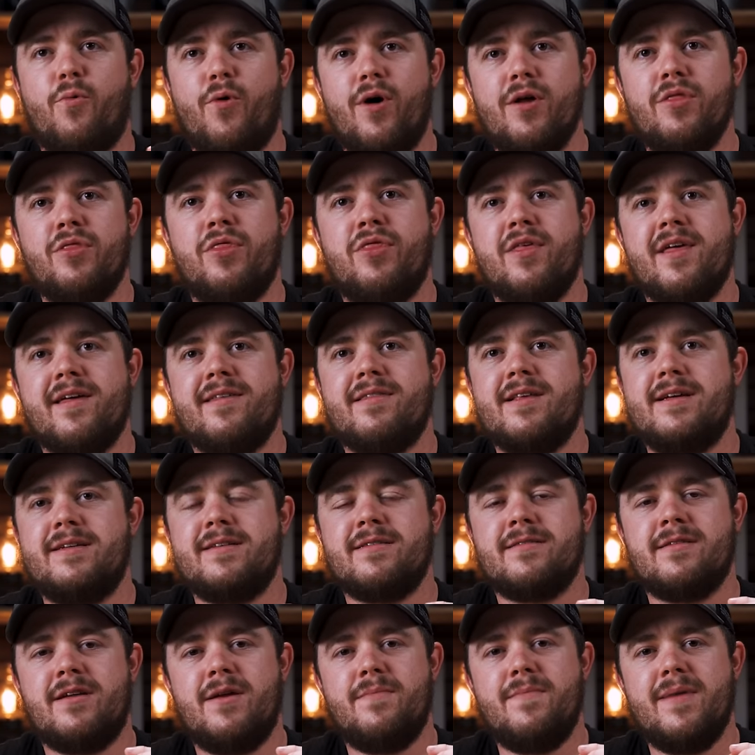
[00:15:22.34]
one thing that
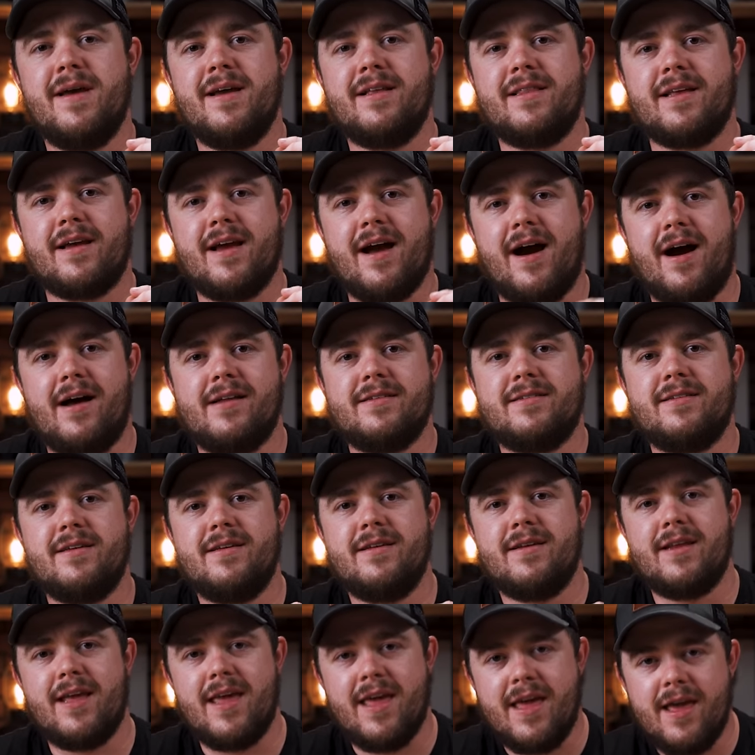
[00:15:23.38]
is gonna make the
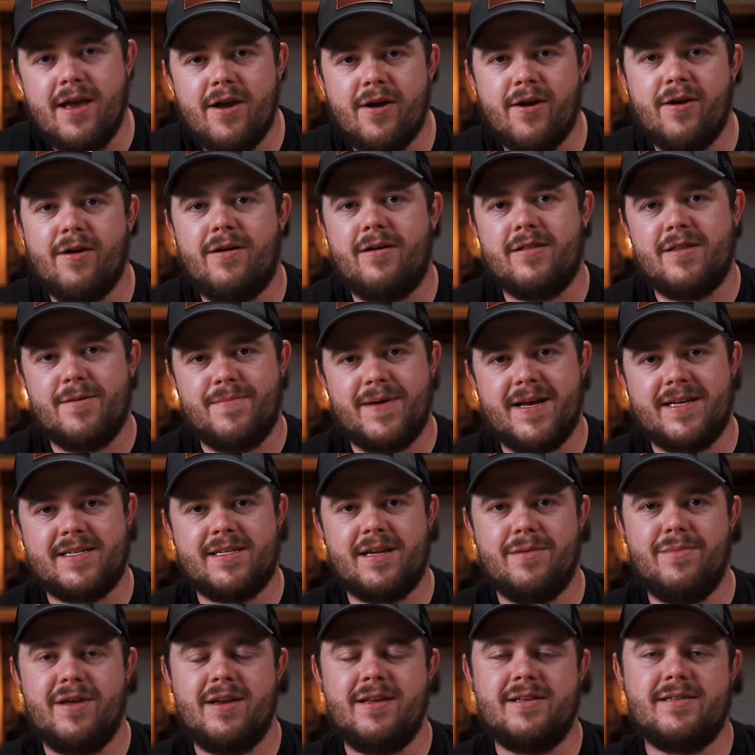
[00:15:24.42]
content here on the Best
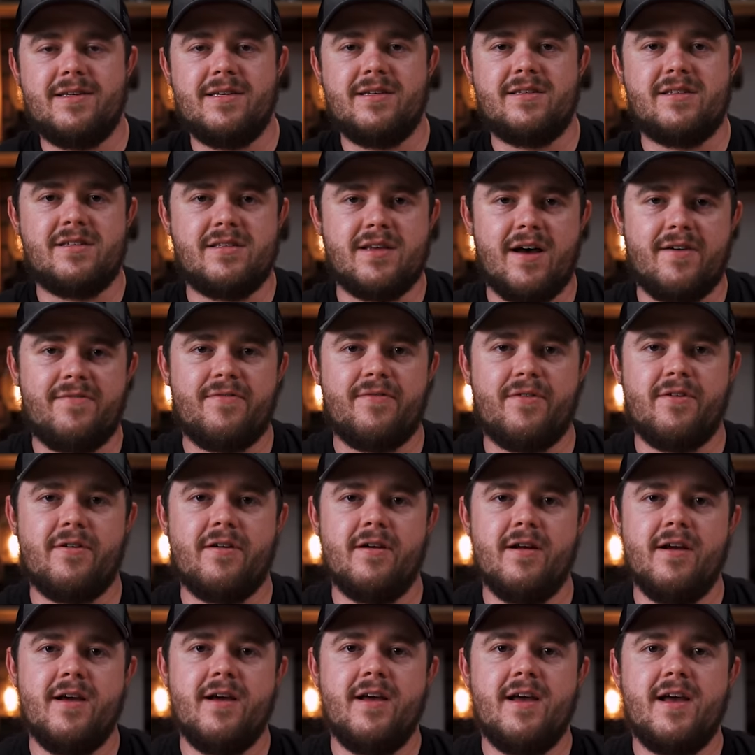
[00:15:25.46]
Damn EDC
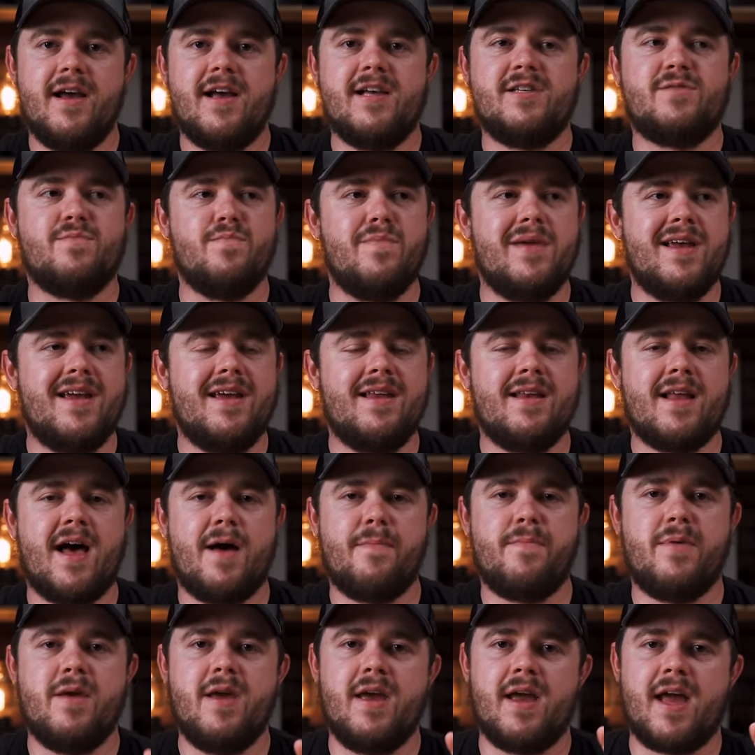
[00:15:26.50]
suffer is me
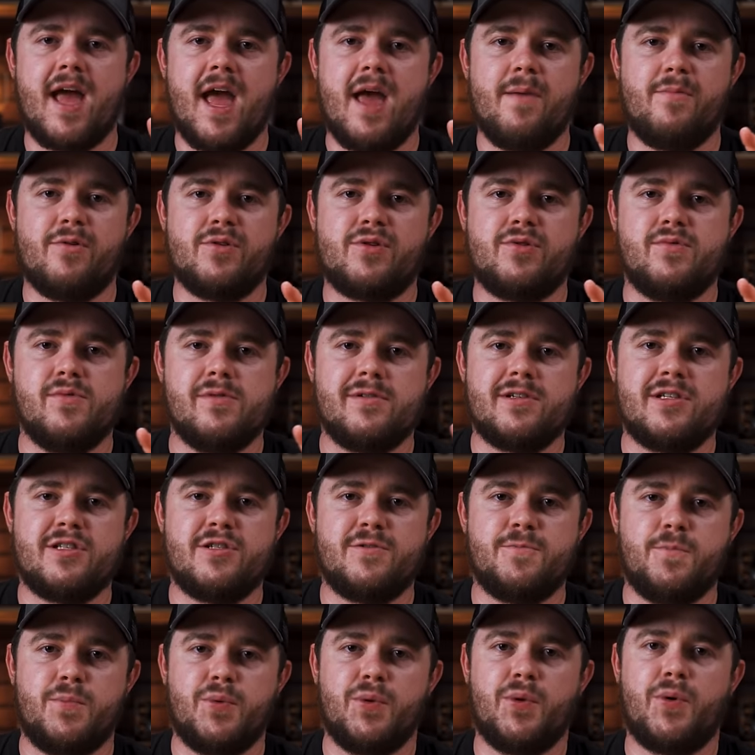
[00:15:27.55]
not being able to
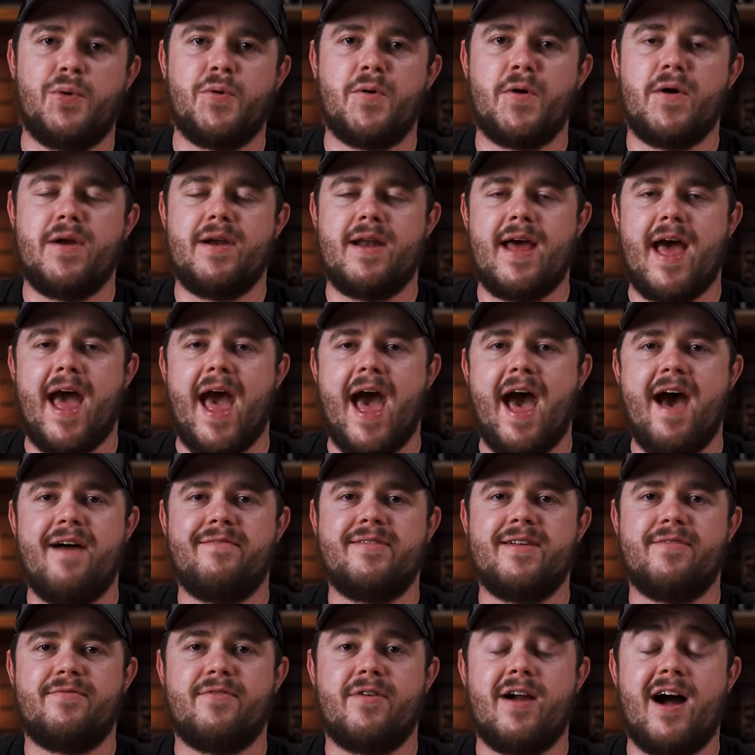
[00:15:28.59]
explore and
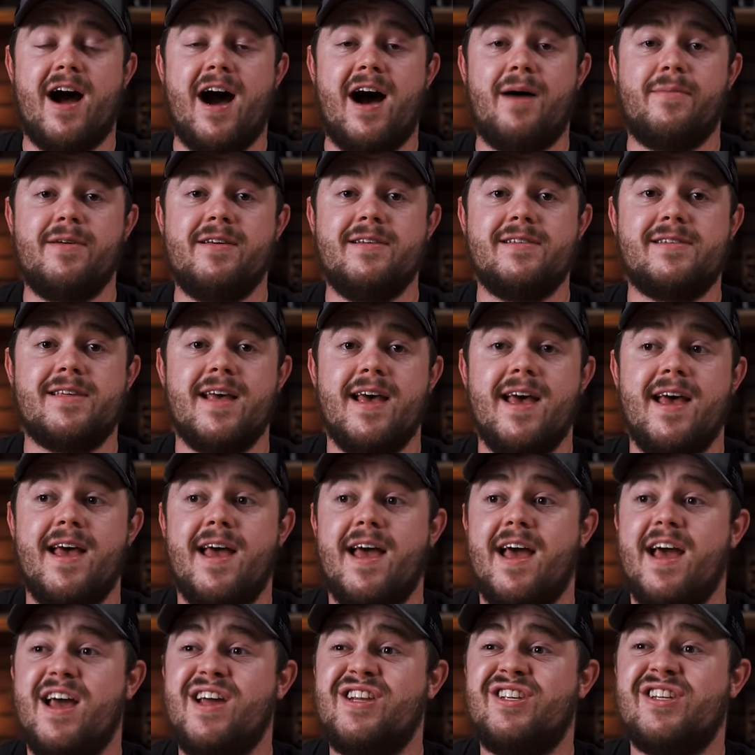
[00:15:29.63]
have different hobbies
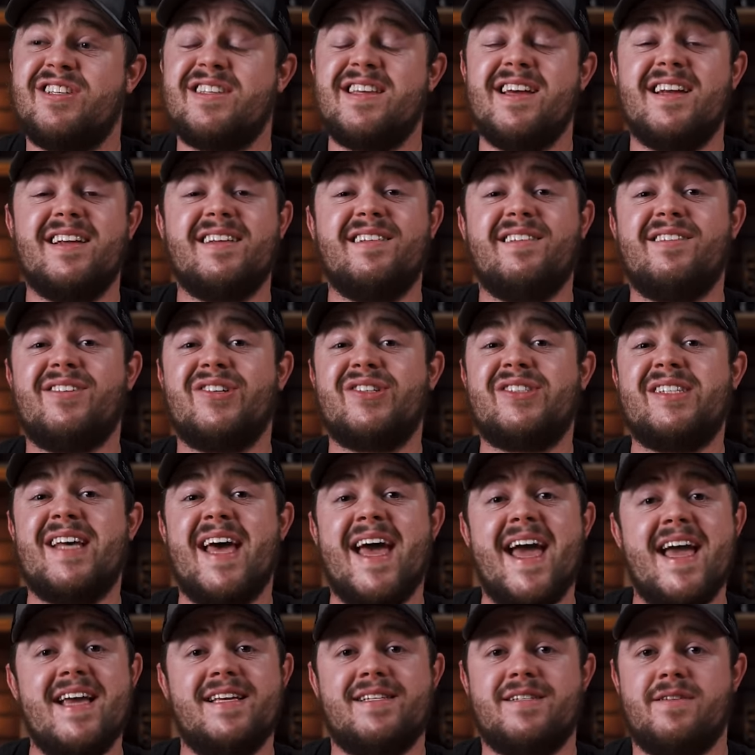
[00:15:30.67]
and just get a little
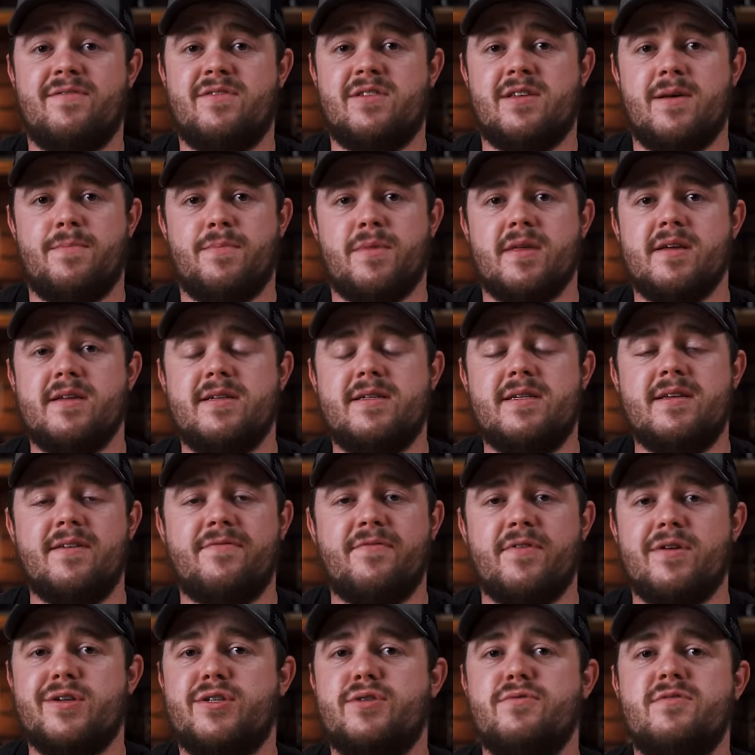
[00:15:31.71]
taste of something
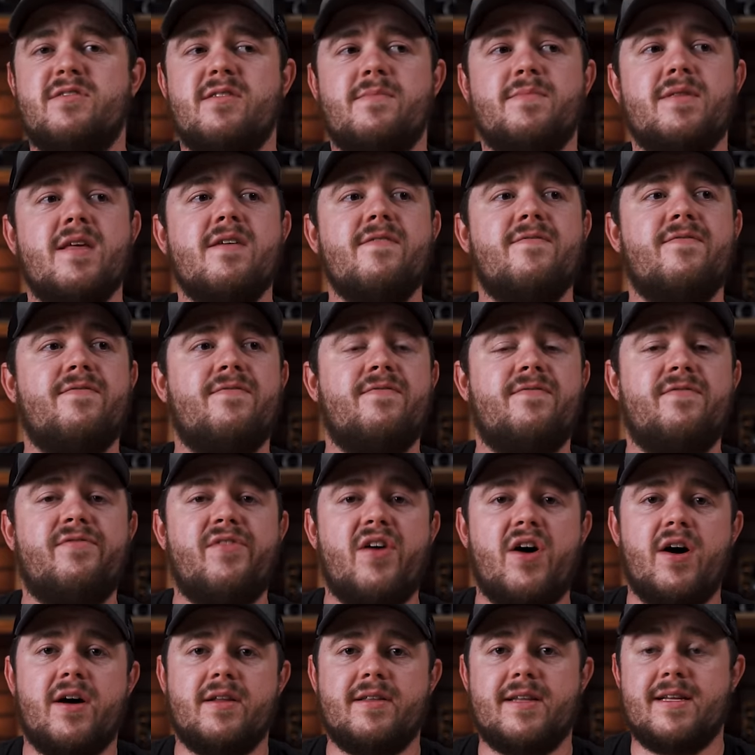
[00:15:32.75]
different. Do something
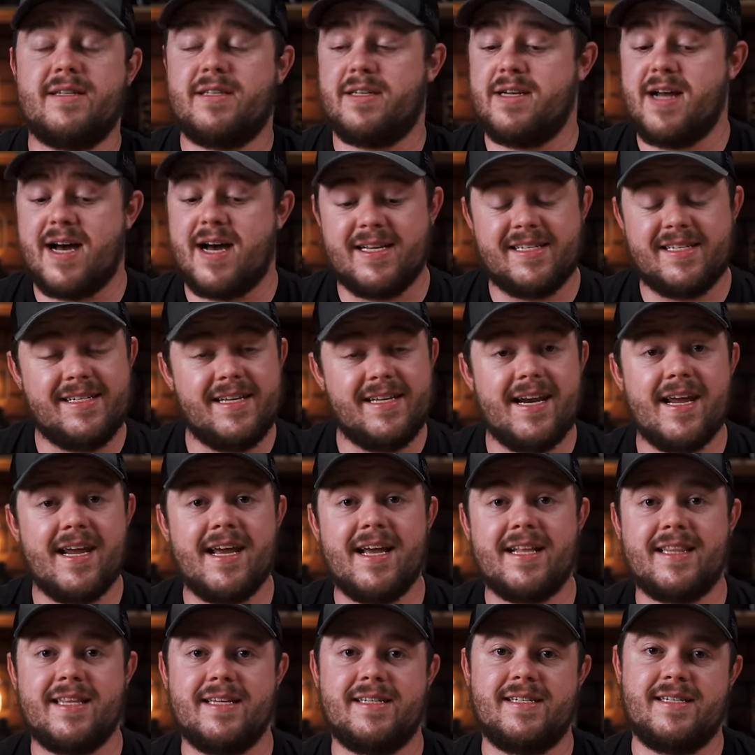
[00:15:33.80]
fun that's not sitting
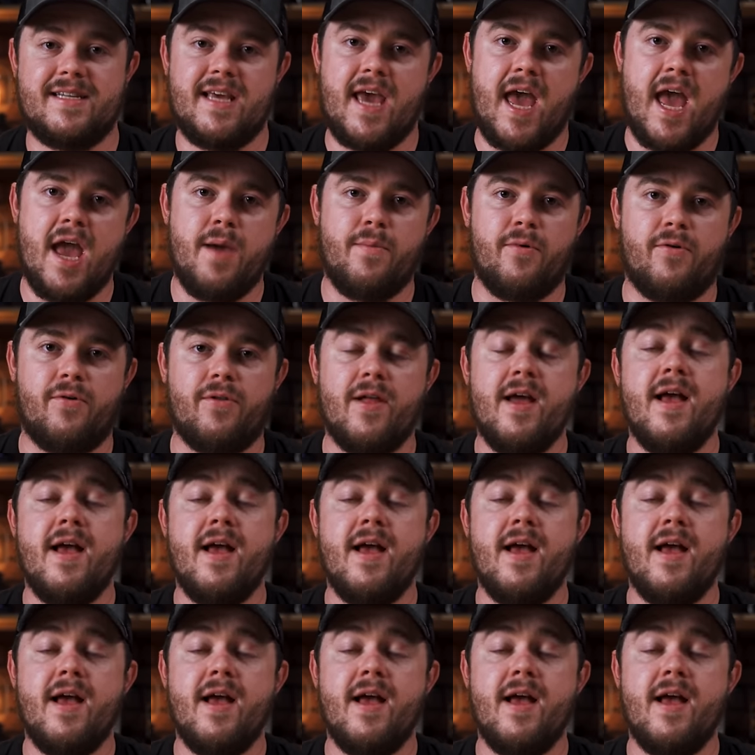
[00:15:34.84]
at this table.